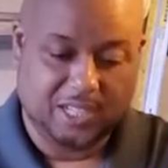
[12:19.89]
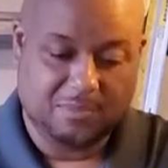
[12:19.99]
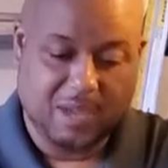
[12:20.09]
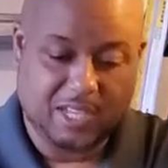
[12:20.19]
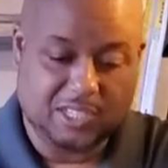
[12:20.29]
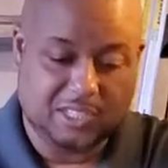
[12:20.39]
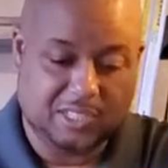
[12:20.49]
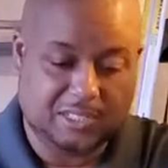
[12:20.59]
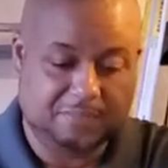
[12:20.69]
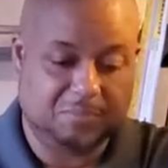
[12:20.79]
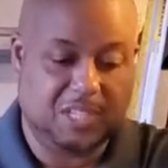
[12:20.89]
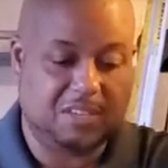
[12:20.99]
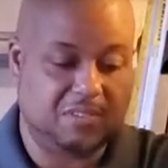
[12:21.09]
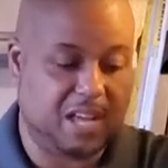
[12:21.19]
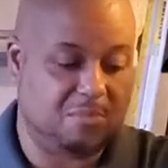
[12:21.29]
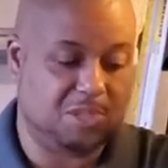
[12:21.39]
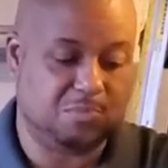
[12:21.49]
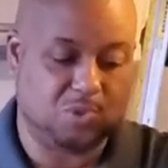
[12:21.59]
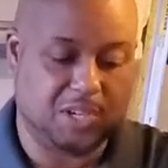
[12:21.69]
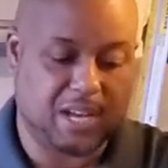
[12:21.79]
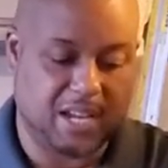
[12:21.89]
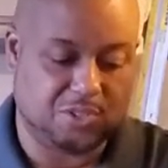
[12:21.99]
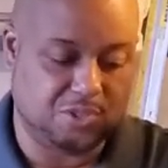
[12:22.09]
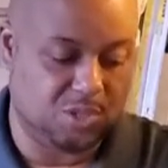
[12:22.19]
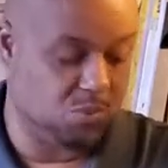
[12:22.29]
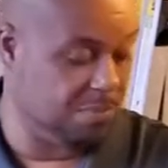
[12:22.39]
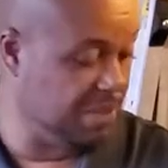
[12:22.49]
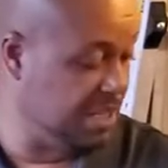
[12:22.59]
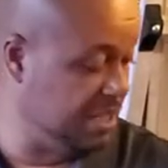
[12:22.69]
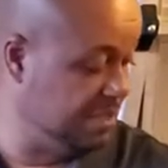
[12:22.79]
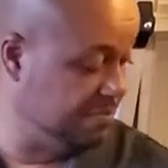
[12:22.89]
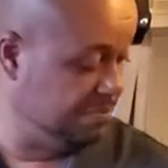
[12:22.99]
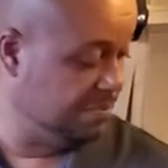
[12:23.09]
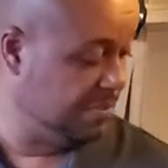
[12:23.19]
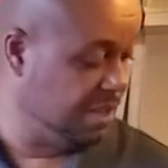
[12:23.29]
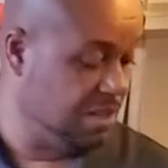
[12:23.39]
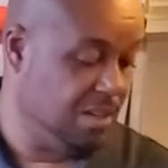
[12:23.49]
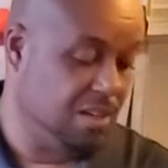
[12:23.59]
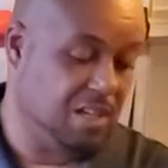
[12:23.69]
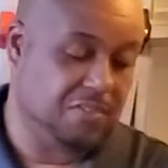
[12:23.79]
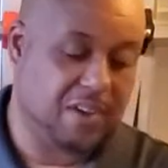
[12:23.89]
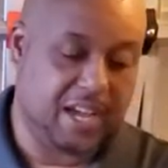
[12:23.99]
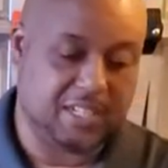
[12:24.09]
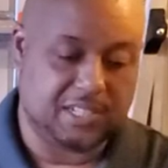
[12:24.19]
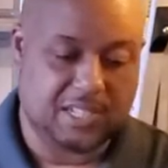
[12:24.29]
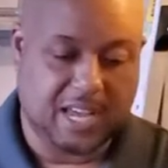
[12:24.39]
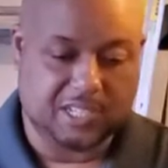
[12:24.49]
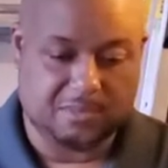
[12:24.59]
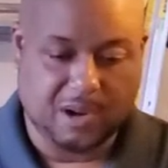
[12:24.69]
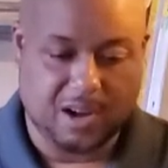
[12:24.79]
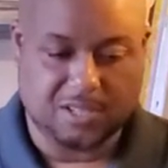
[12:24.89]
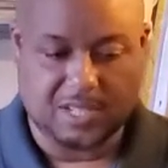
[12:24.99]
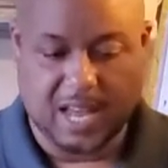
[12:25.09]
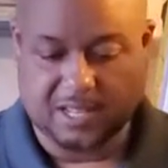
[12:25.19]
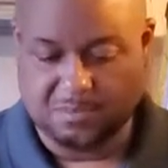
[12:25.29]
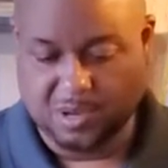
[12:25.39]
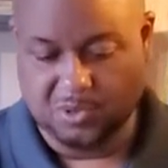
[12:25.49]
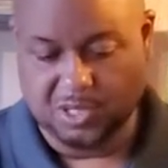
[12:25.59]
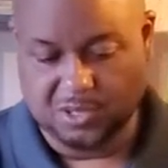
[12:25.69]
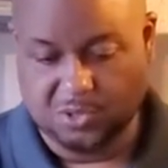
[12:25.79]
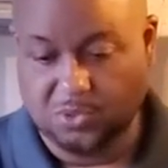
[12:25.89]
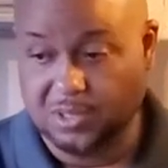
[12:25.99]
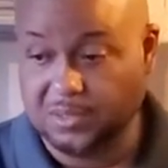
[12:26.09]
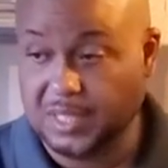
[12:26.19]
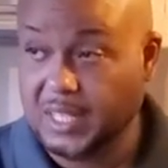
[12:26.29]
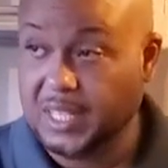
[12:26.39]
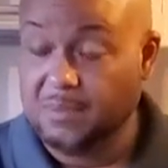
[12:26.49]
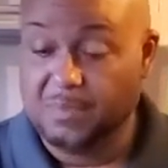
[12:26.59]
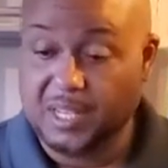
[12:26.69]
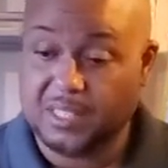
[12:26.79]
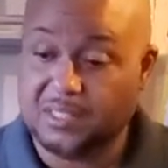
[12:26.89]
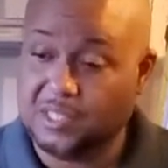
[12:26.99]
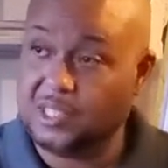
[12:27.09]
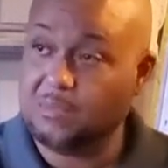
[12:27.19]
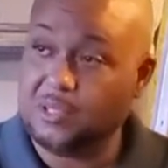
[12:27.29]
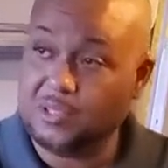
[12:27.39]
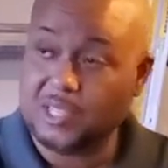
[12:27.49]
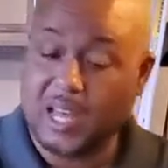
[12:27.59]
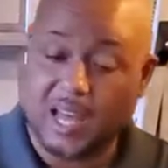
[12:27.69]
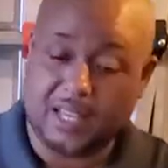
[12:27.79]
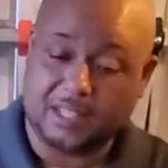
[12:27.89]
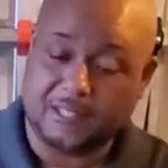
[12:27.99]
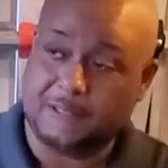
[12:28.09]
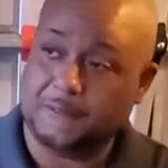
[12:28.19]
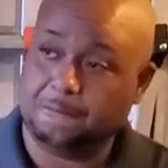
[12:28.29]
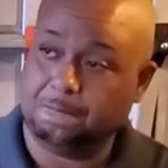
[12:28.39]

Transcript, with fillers: Imagine even how much more nicer this would be if I could attach some Hart stack components to it but similar size